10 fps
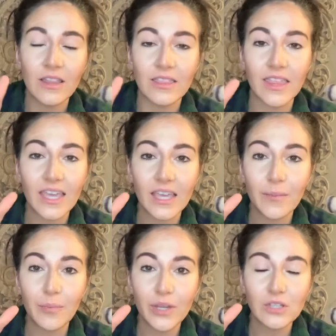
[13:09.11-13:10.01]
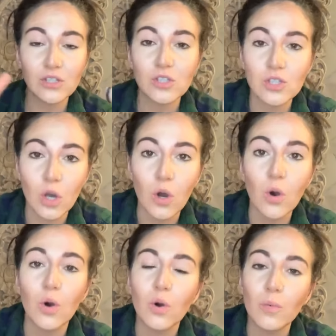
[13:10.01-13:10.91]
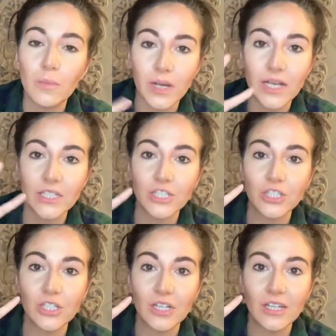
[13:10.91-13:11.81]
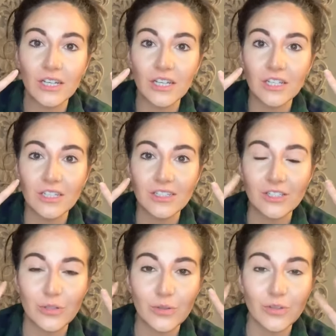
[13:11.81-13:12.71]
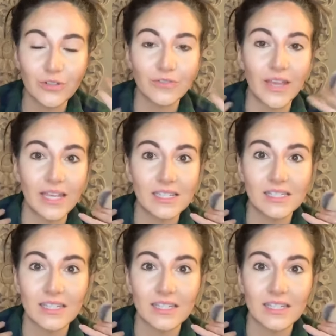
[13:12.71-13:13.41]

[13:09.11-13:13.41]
They bring so much to your face.